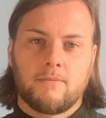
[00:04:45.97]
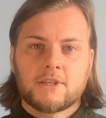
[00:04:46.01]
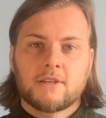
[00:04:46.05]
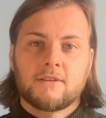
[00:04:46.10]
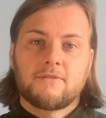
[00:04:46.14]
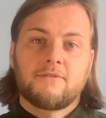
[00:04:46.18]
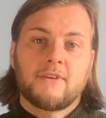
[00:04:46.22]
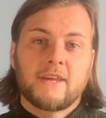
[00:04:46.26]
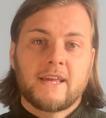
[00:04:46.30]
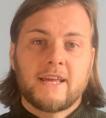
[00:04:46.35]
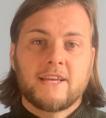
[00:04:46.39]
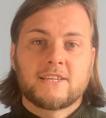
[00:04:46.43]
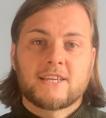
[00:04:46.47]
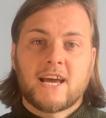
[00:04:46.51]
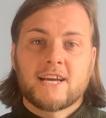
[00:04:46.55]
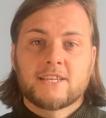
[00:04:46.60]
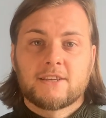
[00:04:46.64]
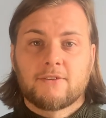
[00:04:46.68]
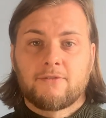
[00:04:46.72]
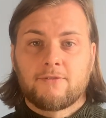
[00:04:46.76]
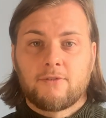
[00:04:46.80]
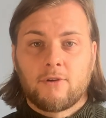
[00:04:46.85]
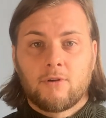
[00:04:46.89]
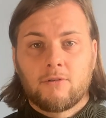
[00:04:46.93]
So the thing is,
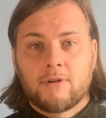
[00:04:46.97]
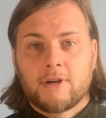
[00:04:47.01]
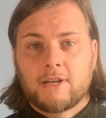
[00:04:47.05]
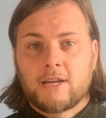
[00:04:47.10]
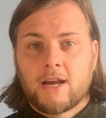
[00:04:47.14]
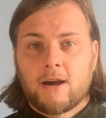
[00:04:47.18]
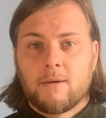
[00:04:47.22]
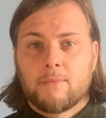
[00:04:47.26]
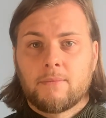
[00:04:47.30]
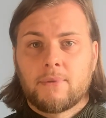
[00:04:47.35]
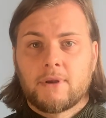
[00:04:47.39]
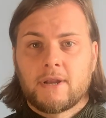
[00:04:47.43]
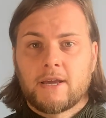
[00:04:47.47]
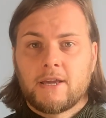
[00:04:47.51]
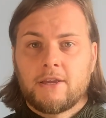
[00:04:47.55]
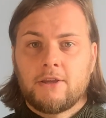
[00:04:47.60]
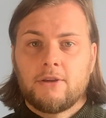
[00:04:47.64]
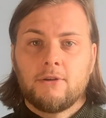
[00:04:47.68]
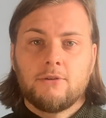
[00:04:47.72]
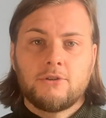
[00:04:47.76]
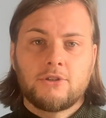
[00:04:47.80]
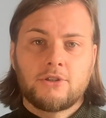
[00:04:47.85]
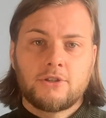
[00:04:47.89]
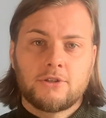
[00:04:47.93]
as a flooring company,
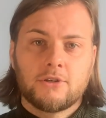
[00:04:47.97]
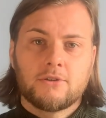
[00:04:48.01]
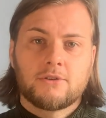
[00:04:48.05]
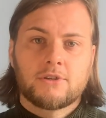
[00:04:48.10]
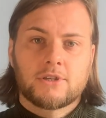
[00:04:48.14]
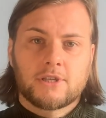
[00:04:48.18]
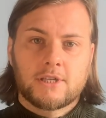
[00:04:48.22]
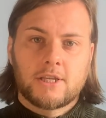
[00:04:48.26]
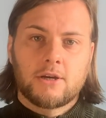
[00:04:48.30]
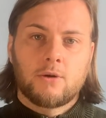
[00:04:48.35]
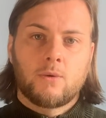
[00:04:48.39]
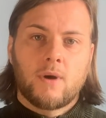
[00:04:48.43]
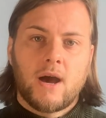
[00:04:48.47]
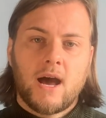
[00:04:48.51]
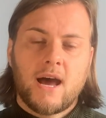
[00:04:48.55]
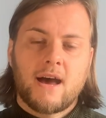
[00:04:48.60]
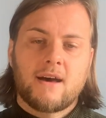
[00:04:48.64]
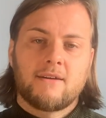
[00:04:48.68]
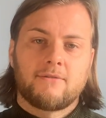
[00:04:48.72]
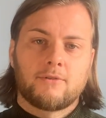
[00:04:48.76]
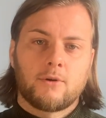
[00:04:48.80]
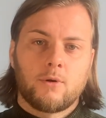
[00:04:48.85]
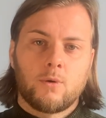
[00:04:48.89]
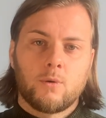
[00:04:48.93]
you should still
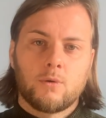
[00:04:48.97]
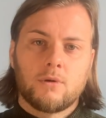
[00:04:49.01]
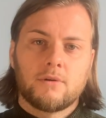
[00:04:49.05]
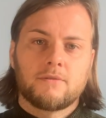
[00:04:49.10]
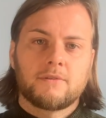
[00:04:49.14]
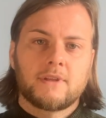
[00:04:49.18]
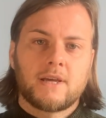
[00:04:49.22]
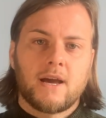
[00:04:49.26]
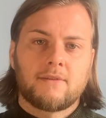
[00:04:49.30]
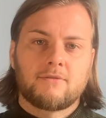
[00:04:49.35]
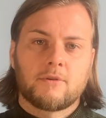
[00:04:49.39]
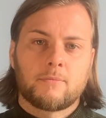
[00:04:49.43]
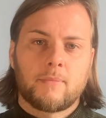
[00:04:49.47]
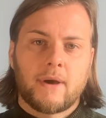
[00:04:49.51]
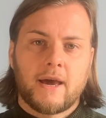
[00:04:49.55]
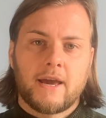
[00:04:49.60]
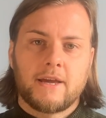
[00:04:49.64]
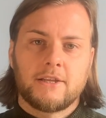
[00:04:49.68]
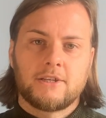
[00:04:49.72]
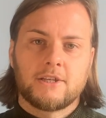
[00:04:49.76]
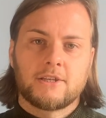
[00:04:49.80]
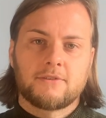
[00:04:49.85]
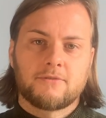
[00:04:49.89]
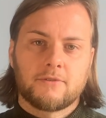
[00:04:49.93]
have all of the other
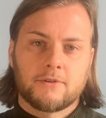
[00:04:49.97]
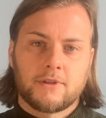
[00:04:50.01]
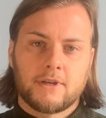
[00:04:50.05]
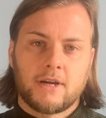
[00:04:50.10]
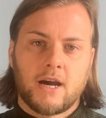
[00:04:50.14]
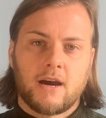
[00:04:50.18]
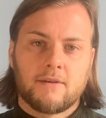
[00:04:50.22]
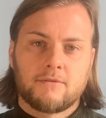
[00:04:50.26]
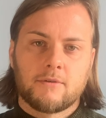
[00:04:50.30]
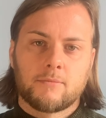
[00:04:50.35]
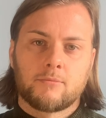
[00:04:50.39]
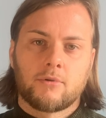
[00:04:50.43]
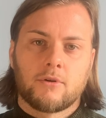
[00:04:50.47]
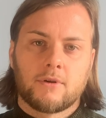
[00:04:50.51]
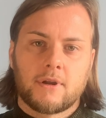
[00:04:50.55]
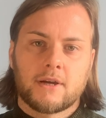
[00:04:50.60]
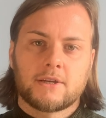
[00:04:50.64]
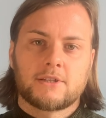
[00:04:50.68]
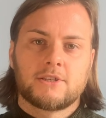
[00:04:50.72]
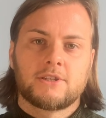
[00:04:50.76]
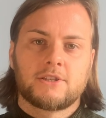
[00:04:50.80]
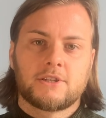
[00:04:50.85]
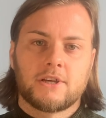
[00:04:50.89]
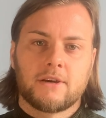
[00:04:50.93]
pages for the other
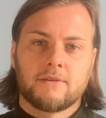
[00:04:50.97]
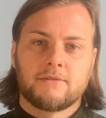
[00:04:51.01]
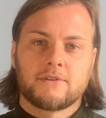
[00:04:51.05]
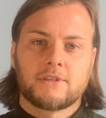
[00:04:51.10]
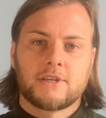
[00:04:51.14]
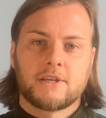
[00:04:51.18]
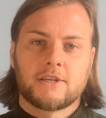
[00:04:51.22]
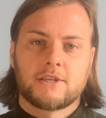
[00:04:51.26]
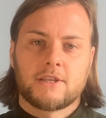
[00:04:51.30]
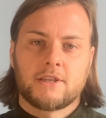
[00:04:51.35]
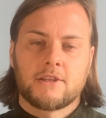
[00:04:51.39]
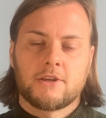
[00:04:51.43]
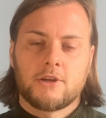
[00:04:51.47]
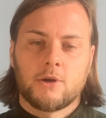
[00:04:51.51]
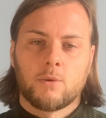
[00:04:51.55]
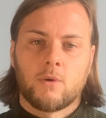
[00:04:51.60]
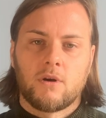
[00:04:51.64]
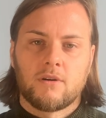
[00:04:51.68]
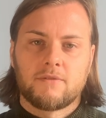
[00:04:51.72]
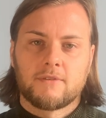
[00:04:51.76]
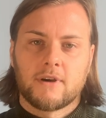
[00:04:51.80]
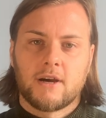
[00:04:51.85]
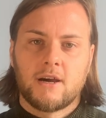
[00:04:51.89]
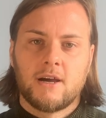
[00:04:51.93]
products and services that you
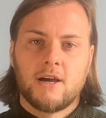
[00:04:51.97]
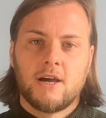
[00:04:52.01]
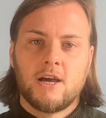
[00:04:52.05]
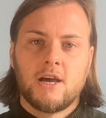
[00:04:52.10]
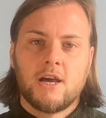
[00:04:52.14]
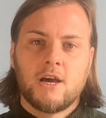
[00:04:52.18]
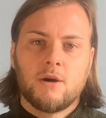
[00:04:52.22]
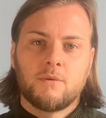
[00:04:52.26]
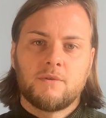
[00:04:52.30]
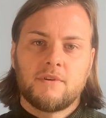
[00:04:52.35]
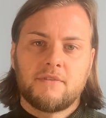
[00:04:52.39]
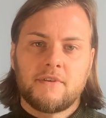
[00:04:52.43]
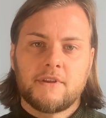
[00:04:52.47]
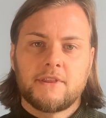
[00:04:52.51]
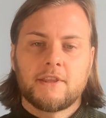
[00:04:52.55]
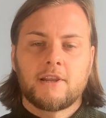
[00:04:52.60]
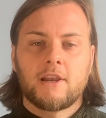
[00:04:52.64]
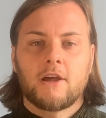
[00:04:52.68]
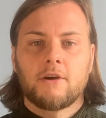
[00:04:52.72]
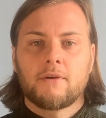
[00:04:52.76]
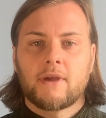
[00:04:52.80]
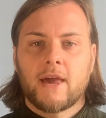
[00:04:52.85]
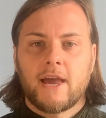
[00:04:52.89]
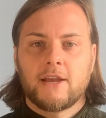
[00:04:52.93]
offer within the
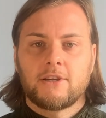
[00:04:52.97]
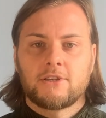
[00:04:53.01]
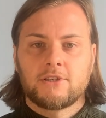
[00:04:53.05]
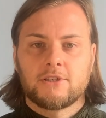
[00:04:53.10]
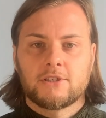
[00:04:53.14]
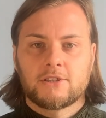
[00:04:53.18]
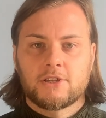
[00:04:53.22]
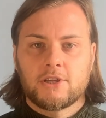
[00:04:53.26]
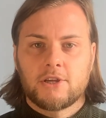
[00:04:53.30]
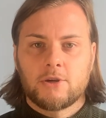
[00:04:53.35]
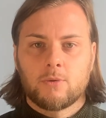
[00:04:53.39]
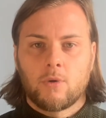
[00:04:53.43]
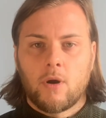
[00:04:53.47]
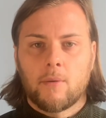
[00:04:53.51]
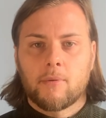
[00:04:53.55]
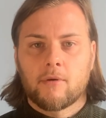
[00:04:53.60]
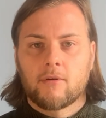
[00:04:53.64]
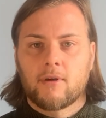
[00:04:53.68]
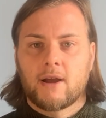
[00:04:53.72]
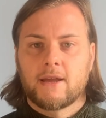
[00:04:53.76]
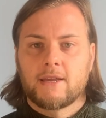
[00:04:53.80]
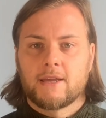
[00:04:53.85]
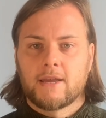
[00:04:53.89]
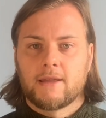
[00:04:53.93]
locations that you
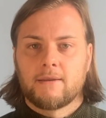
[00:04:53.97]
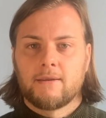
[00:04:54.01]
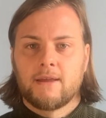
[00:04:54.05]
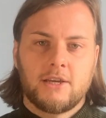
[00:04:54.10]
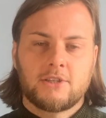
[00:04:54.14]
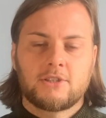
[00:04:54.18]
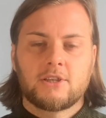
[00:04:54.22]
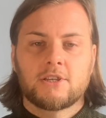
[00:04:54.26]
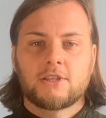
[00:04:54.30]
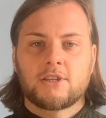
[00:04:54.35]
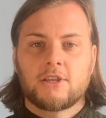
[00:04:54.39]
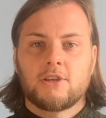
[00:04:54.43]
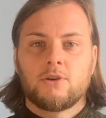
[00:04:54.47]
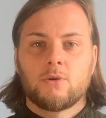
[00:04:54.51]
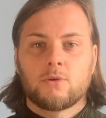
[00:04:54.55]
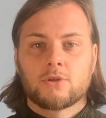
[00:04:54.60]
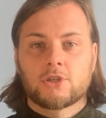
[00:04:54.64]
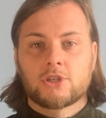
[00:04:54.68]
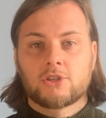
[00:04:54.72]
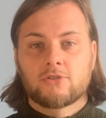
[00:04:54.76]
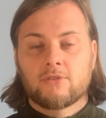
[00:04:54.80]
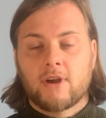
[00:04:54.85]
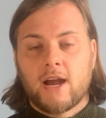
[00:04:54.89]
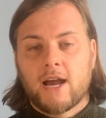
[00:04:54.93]
operate in. It's just that your
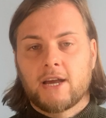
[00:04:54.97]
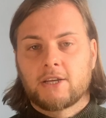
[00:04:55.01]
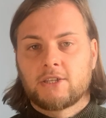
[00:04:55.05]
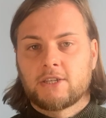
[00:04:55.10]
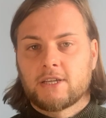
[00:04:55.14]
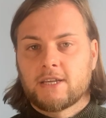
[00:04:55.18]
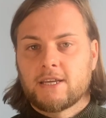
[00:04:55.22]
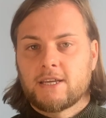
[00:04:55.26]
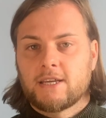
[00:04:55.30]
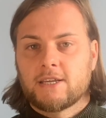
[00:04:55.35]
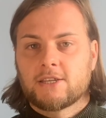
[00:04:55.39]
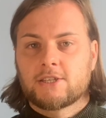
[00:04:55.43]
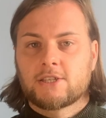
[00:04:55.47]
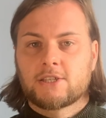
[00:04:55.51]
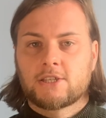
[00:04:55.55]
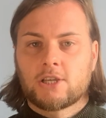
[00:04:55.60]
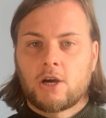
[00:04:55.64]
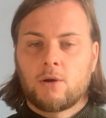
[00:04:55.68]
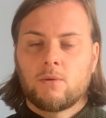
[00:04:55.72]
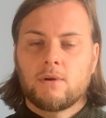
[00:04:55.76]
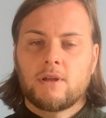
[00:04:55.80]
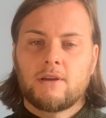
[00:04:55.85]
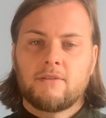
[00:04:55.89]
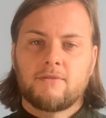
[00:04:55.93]
strategy is
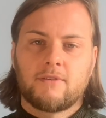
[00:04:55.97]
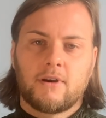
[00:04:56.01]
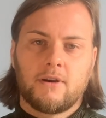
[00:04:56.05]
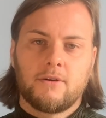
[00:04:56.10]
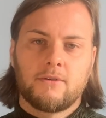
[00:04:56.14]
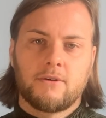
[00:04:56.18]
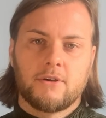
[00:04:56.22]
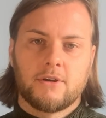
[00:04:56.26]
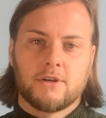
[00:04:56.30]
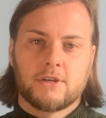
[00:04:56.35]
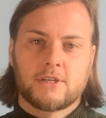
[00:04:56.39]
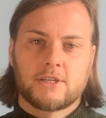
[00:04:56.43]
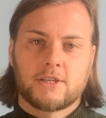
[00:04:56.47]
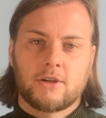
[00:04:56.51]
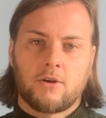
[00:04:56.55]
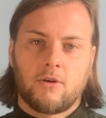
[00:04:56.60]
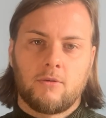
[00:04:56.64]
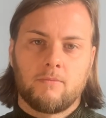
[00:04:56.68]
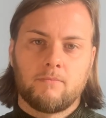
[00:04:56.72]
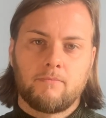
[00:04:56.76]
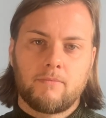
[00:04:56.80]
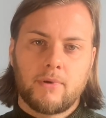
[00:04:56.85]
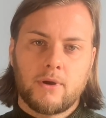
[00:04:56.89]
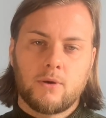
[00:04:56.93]
solely focused
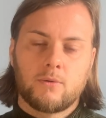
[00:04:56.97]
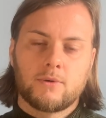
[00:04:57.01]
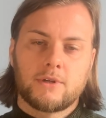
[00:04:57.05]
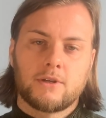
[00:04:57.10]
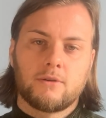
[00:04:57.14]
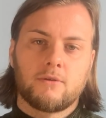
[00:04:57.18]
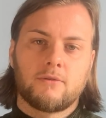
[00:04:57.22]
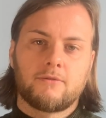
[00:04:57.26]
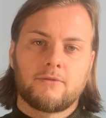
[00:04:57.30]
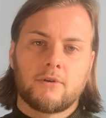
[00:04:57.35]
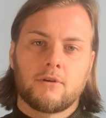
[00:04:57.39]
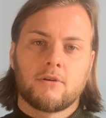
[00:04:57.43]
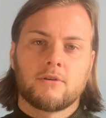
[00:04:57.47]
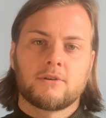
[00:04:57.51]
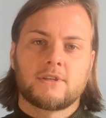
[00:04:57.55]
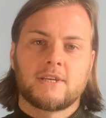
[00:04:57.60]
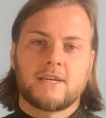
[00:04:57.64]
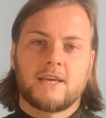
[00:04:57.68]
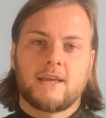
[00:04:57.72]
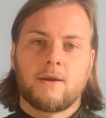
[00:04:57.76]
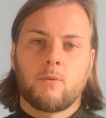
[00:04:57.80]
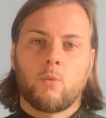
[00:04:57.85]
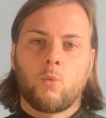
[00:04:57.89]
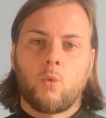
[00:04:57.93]
on building
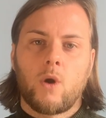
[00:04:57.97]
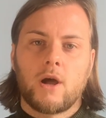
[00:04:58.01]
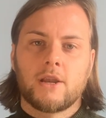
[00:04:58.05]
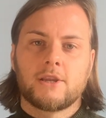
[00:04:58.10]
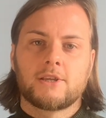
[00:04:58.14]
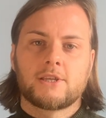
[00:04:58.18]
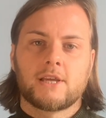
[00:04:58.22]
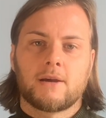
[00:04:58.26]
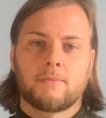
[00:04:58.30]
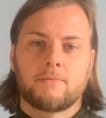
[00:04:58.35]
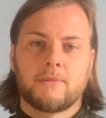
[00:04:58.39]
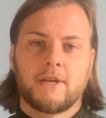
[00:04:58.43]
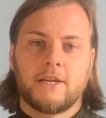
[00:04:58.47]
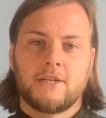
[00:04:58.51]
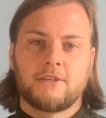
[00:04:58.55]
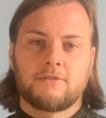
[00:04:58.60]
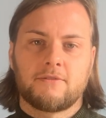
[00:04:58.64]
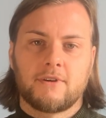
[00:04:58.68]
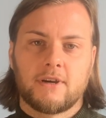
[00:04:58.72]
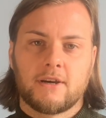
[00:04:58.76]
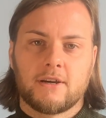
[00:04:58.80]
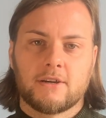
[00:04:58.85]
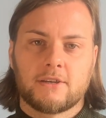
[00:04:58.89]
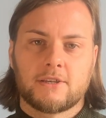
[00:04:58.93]
authority in one sub niche
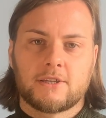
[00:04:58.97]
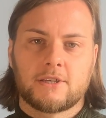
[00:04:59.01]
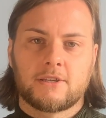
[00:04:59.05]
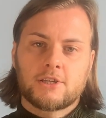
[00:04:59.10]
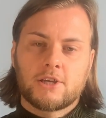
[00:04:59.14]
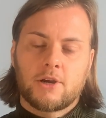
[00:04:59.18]
first.